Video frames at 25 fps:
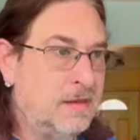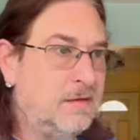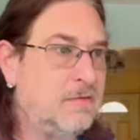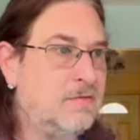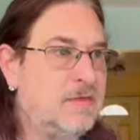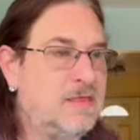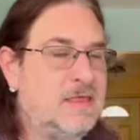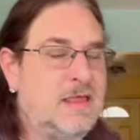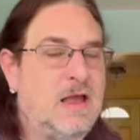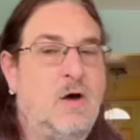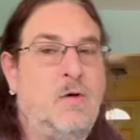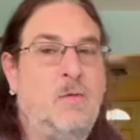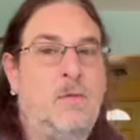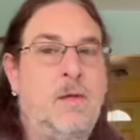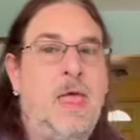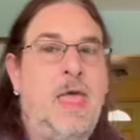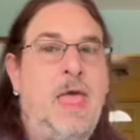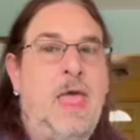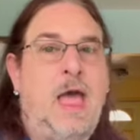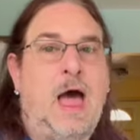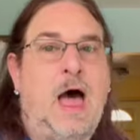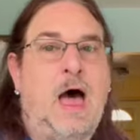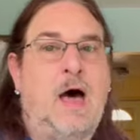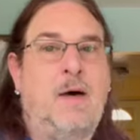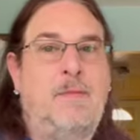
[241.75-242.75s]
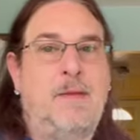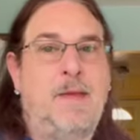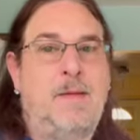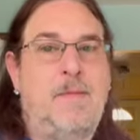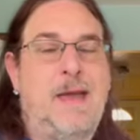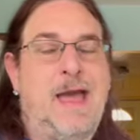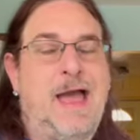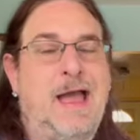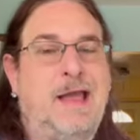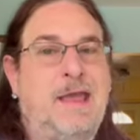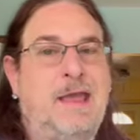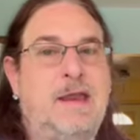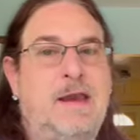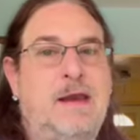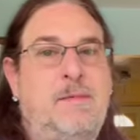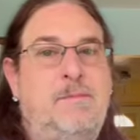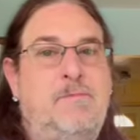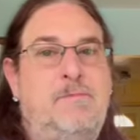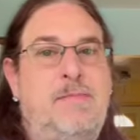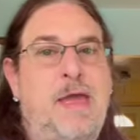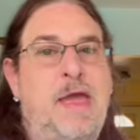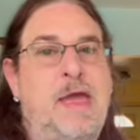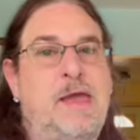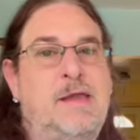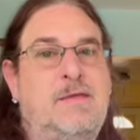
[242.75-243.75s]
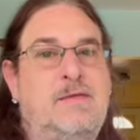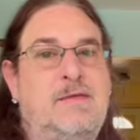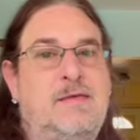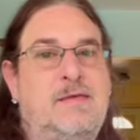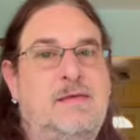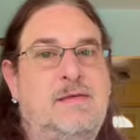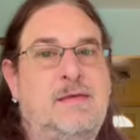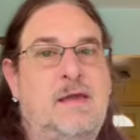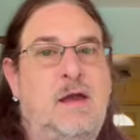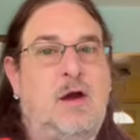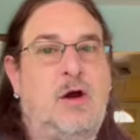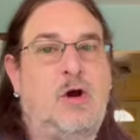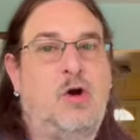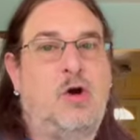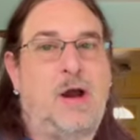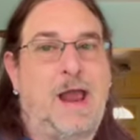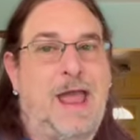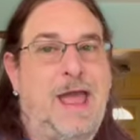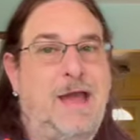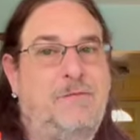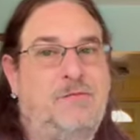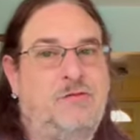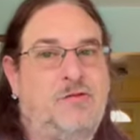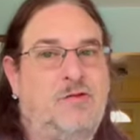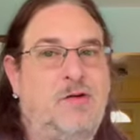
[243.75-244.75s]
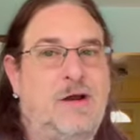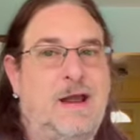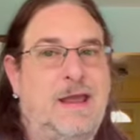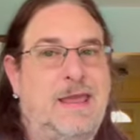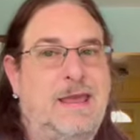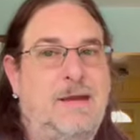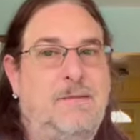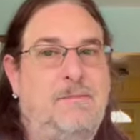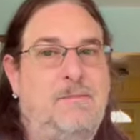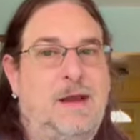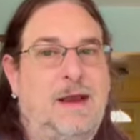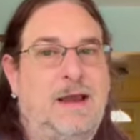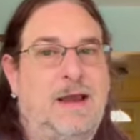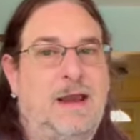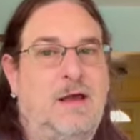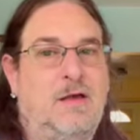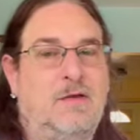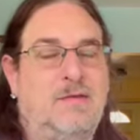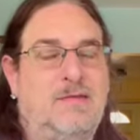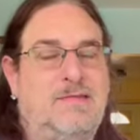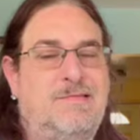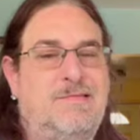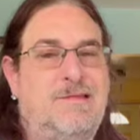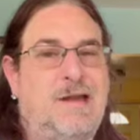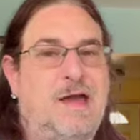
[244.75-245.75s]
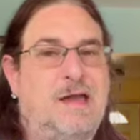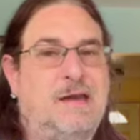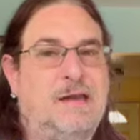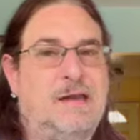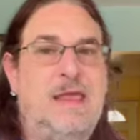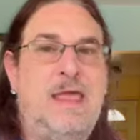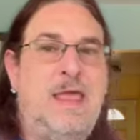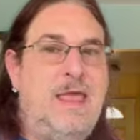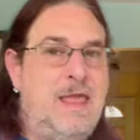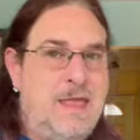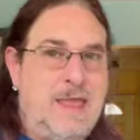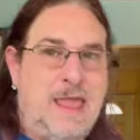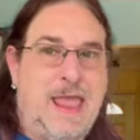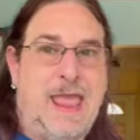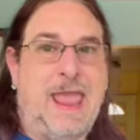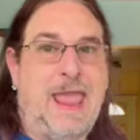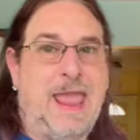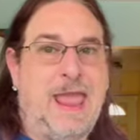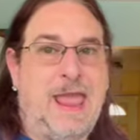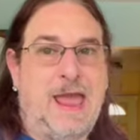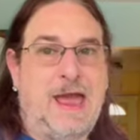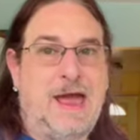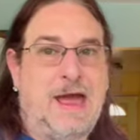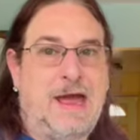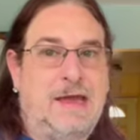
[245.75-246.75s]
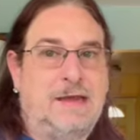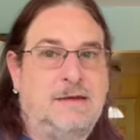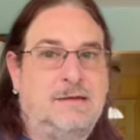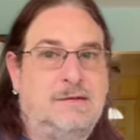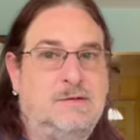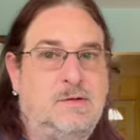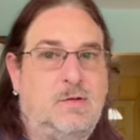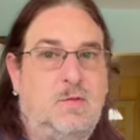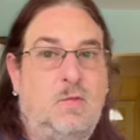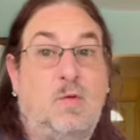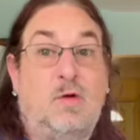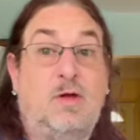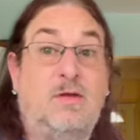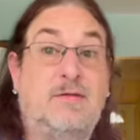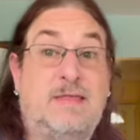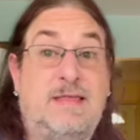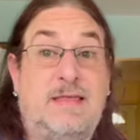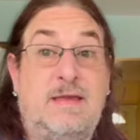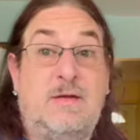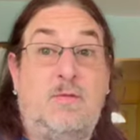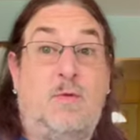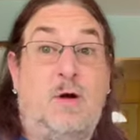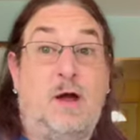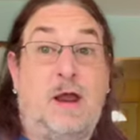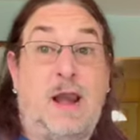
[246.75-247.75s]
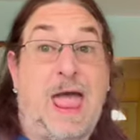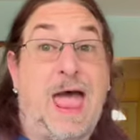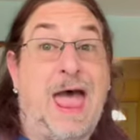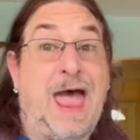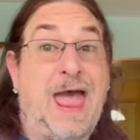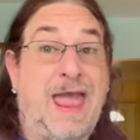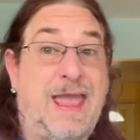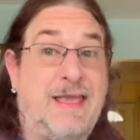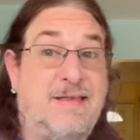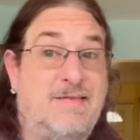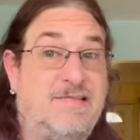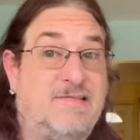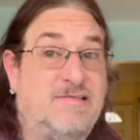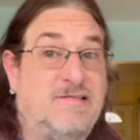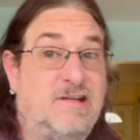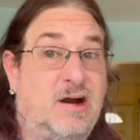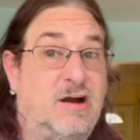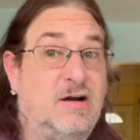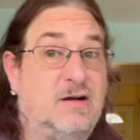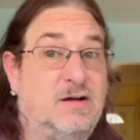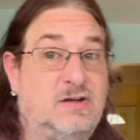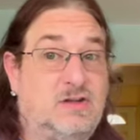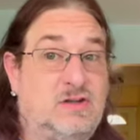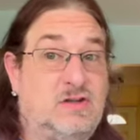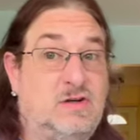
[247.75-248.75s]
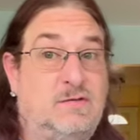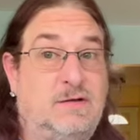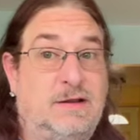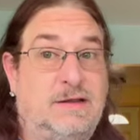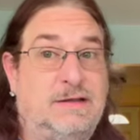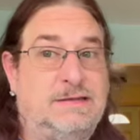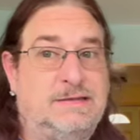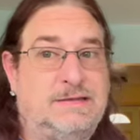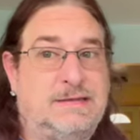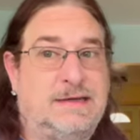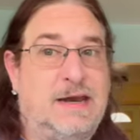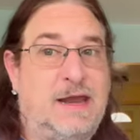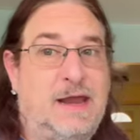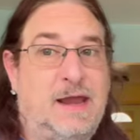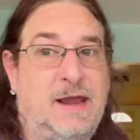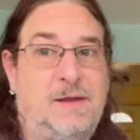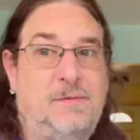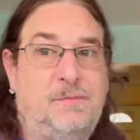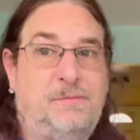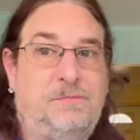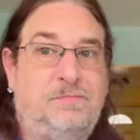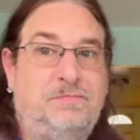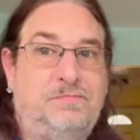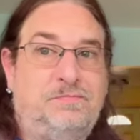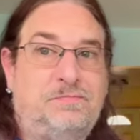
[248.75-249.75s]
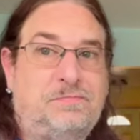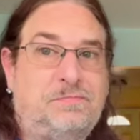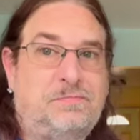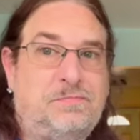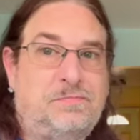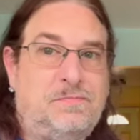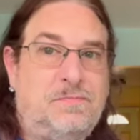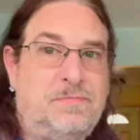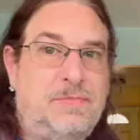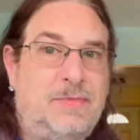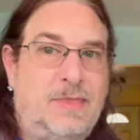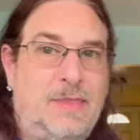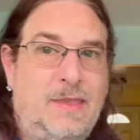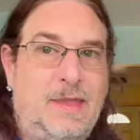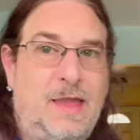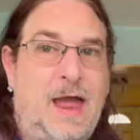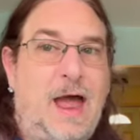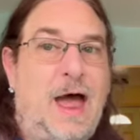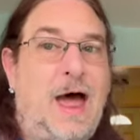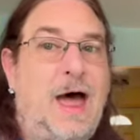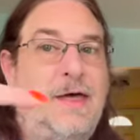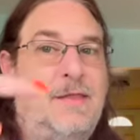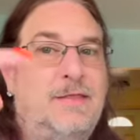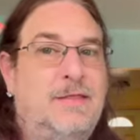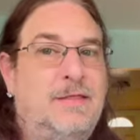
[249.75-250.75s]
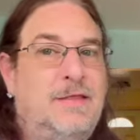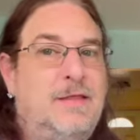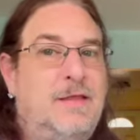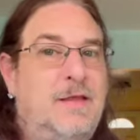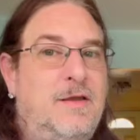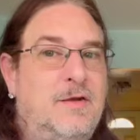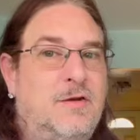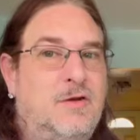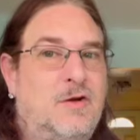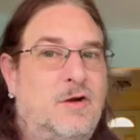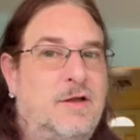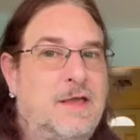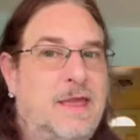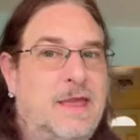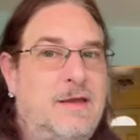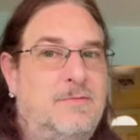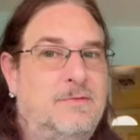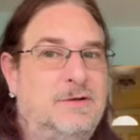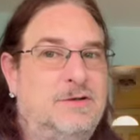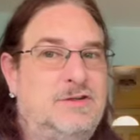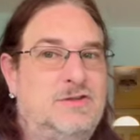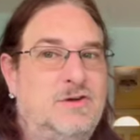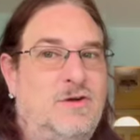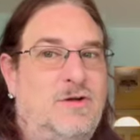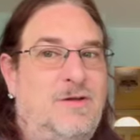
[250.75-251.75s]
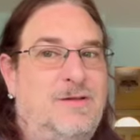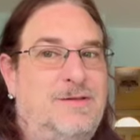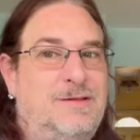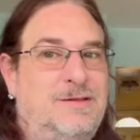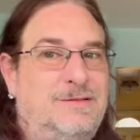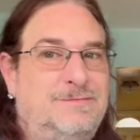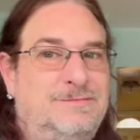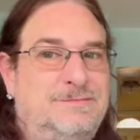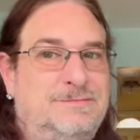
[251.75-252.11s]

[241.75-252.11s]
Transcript: So I'll be back in a bit or after I get my nails done, and we'll see what I start doing today. I'm cooking with Joel.